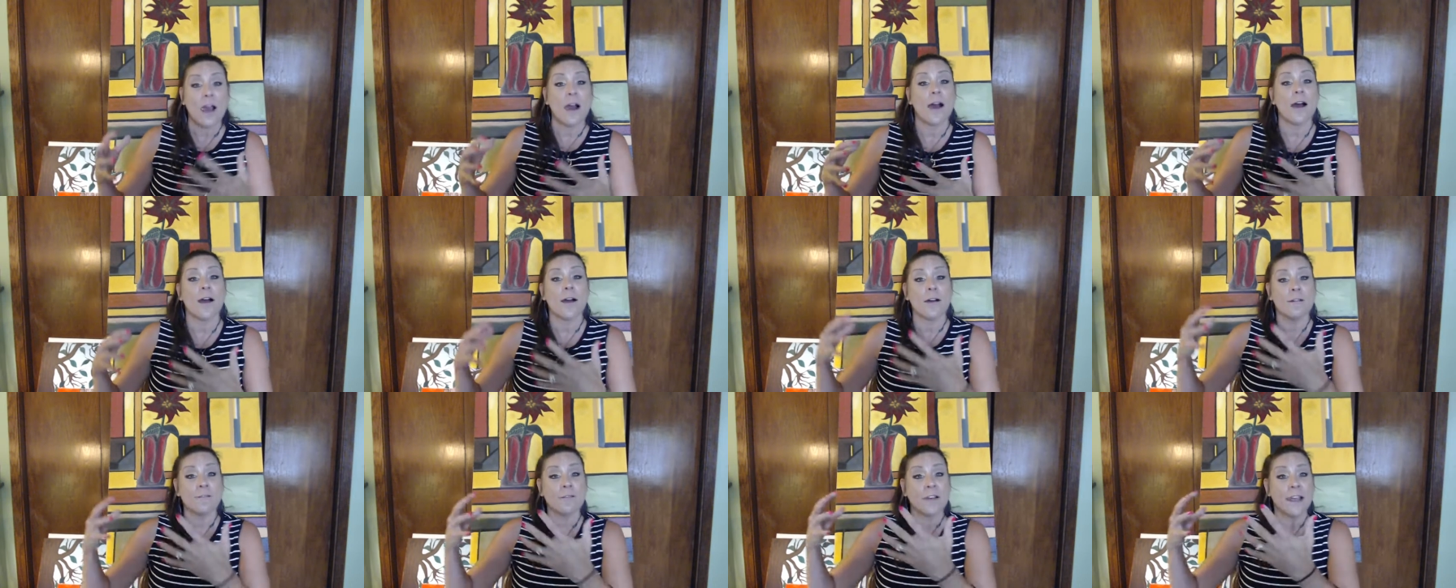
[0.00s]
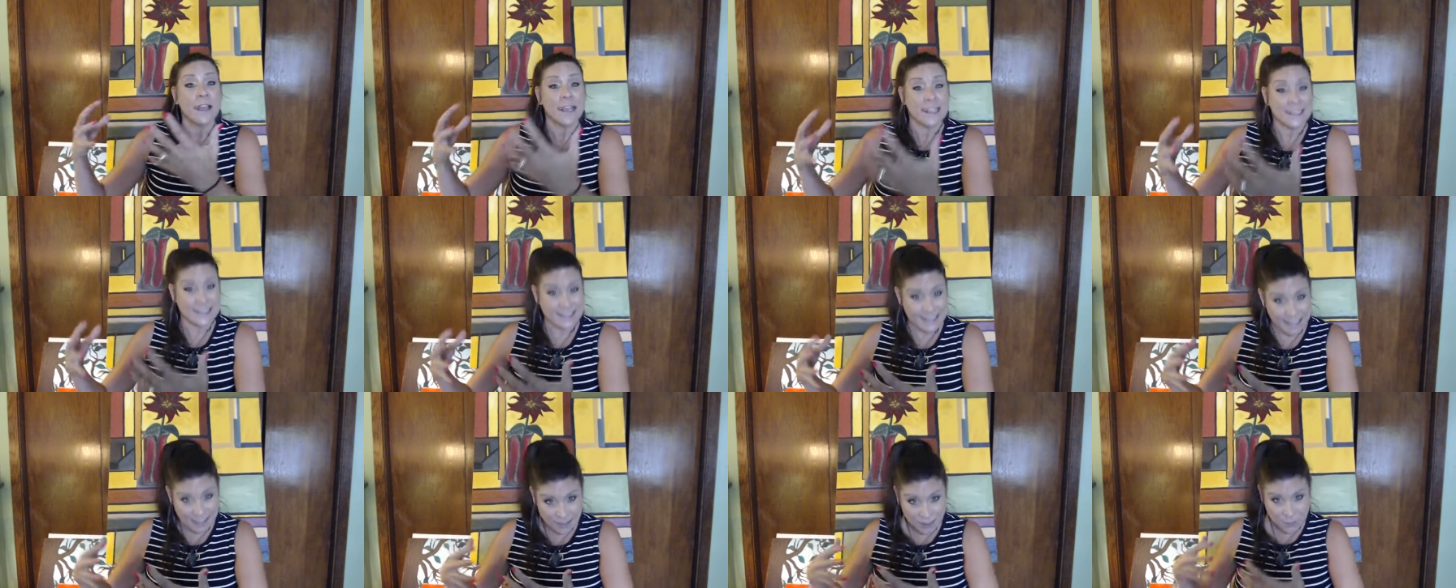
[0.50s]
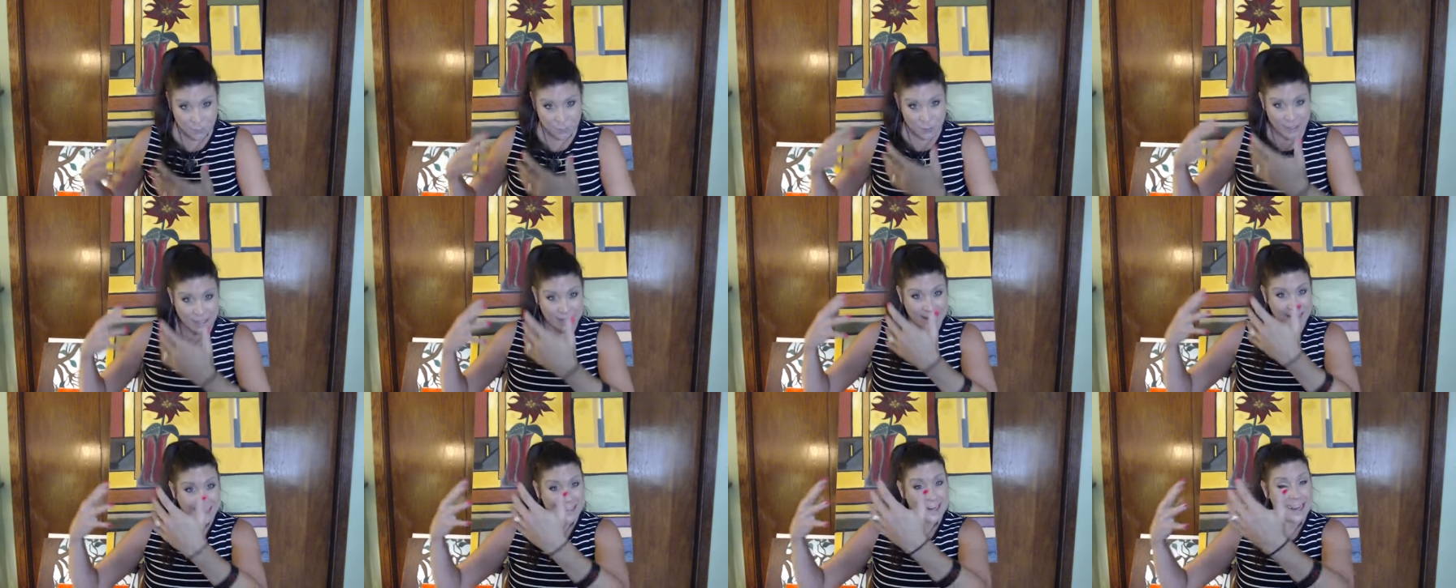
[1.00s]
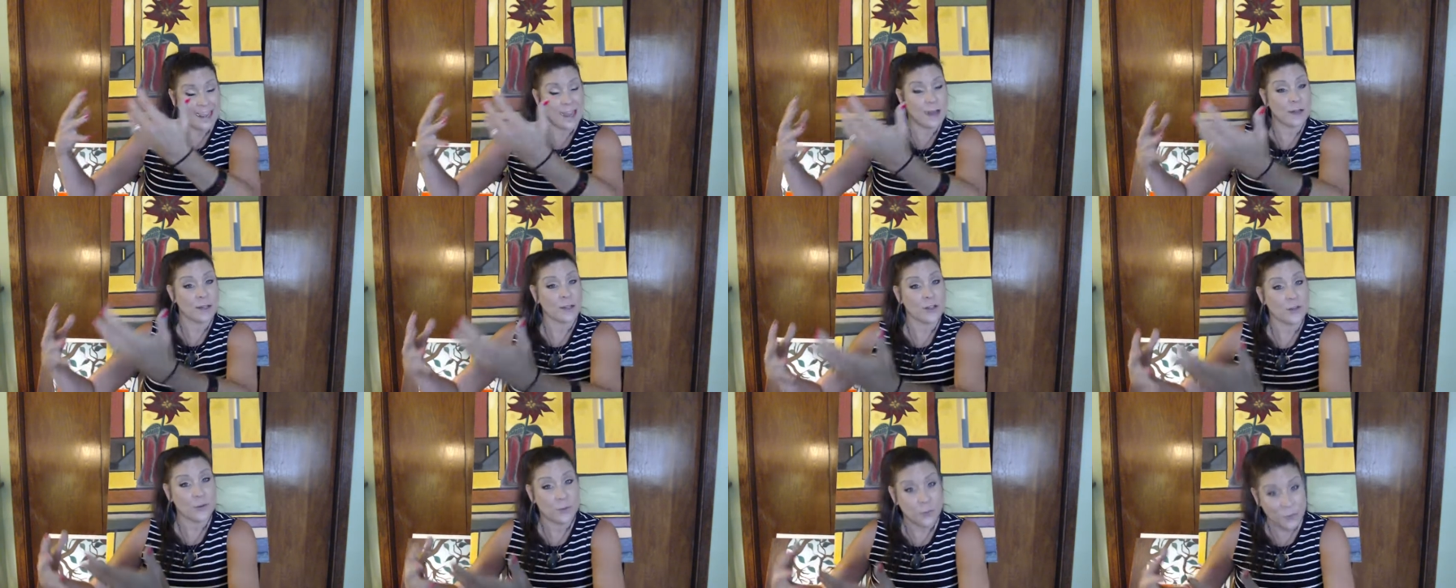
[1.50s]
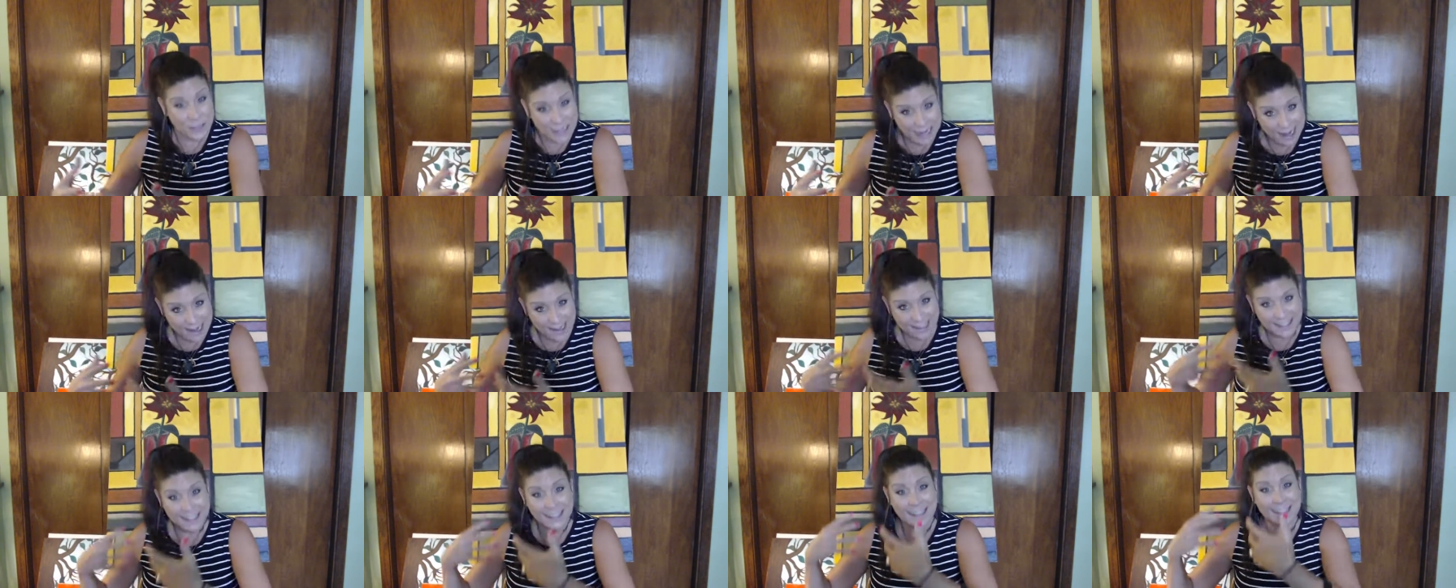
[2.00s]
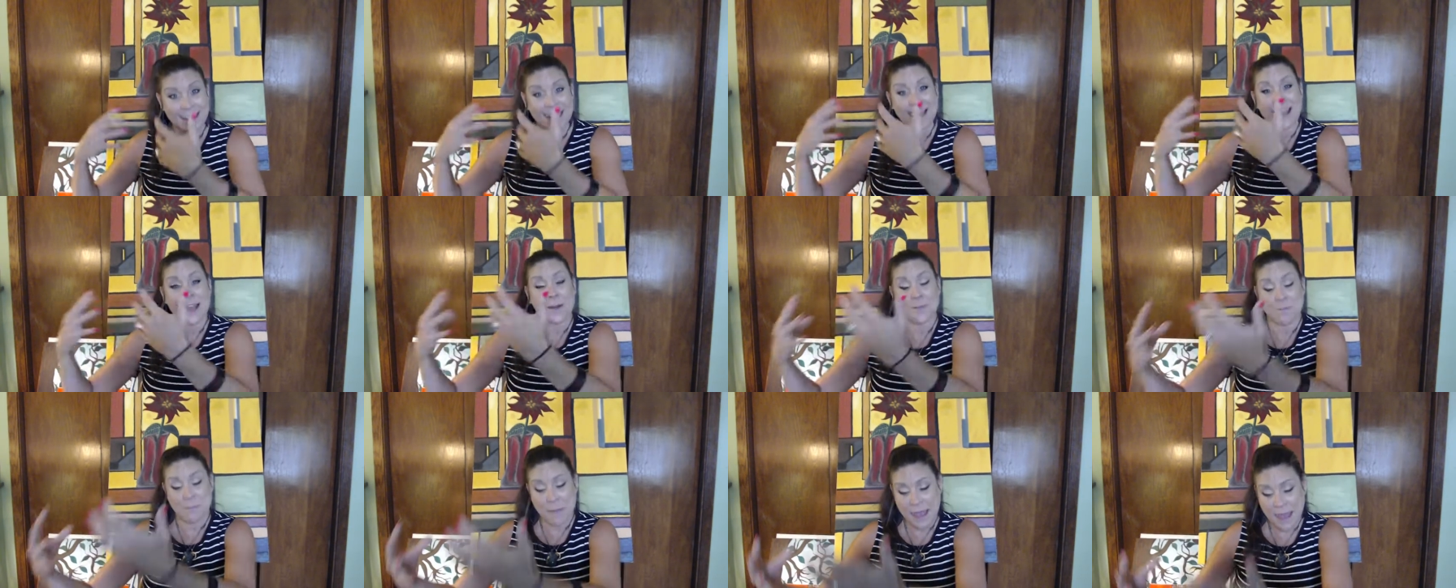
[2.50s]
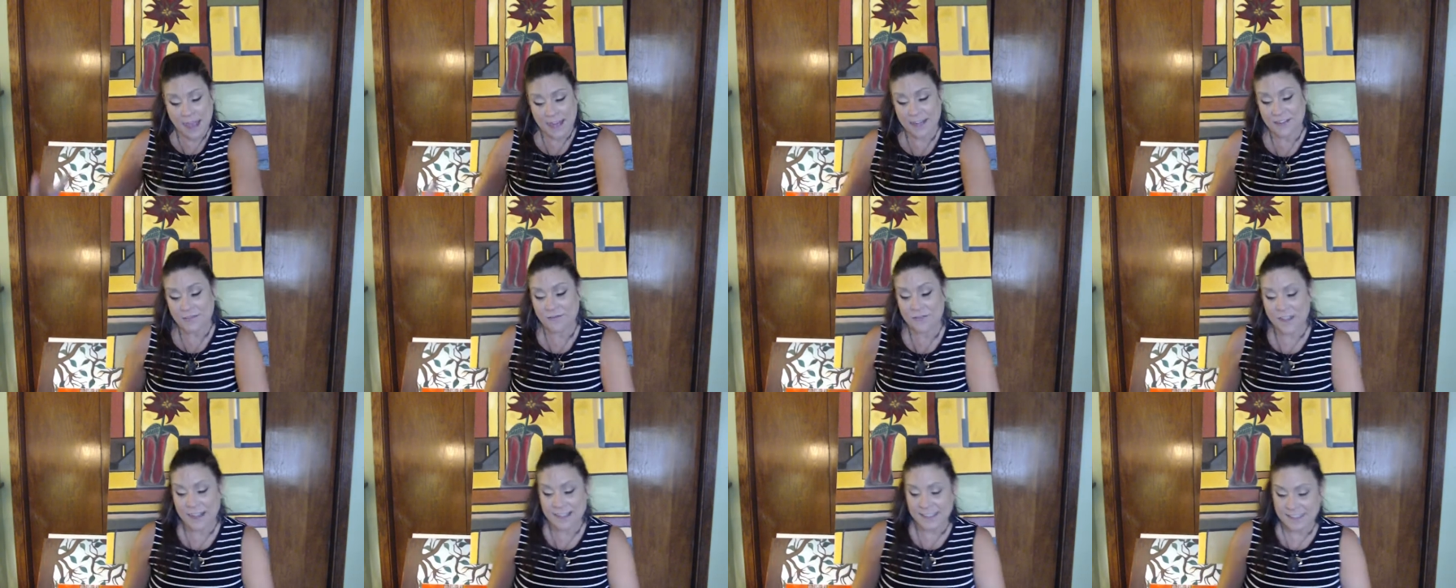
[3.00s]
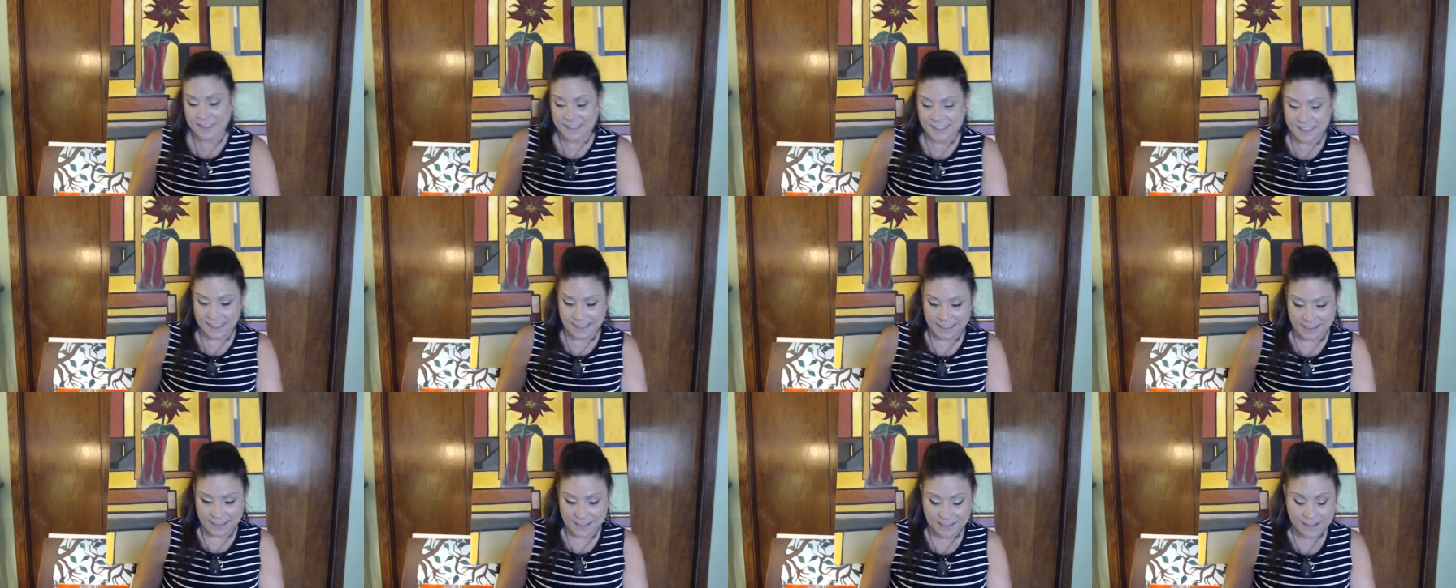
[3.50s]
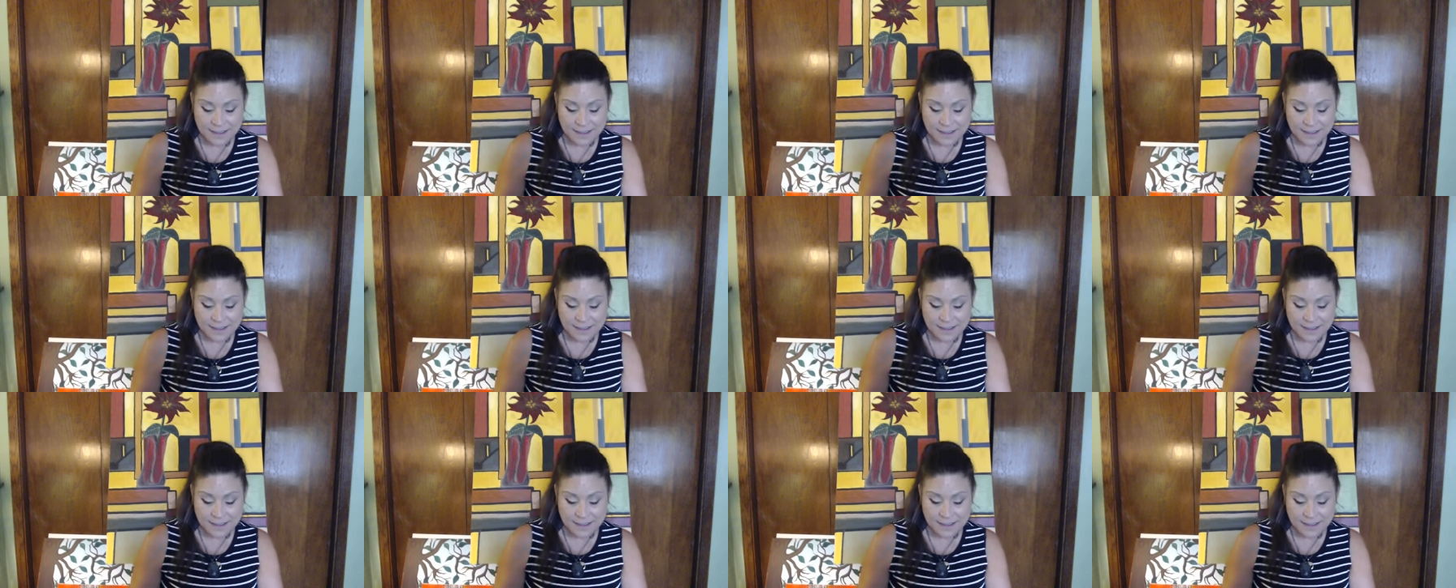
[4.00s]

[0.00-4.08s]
of celebrating and creating and manifesting